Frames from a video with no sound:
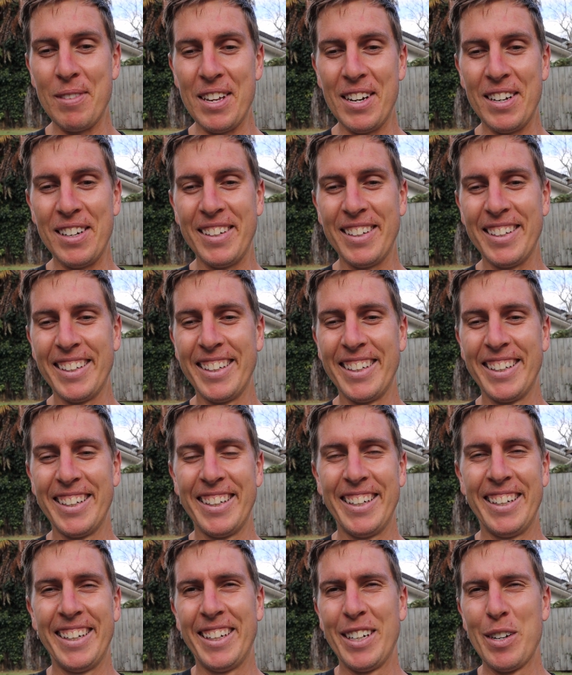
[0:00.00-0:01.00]
then
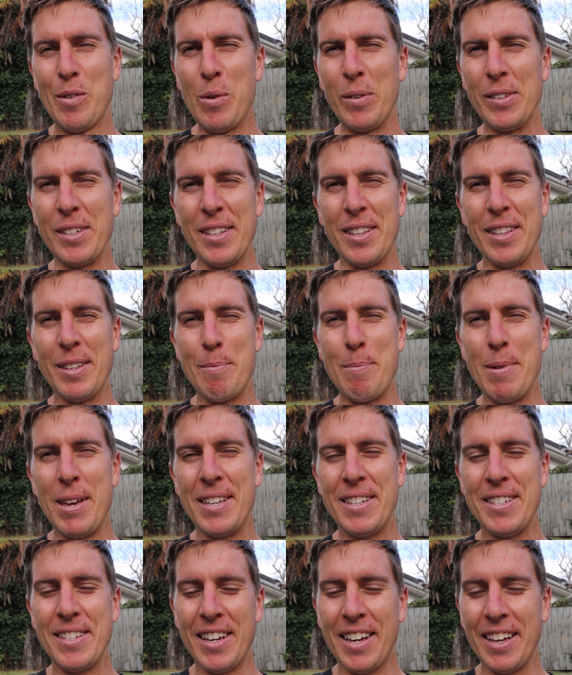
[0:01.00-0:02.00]
wasn't the
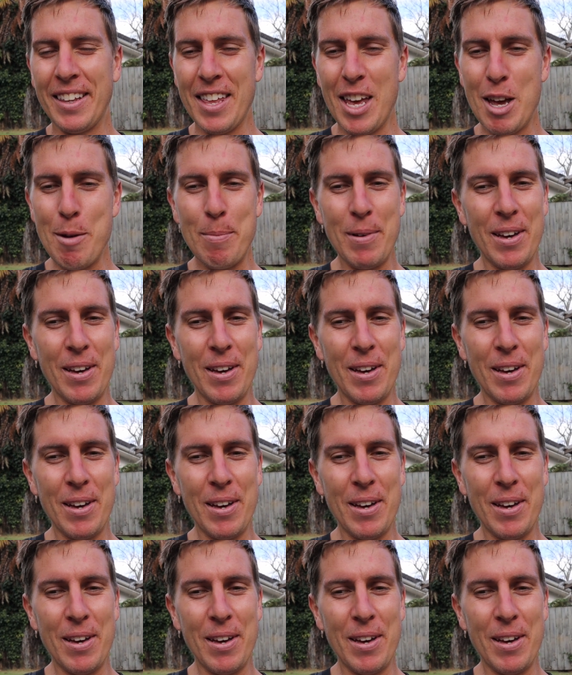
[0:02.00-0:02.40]
best seeing that.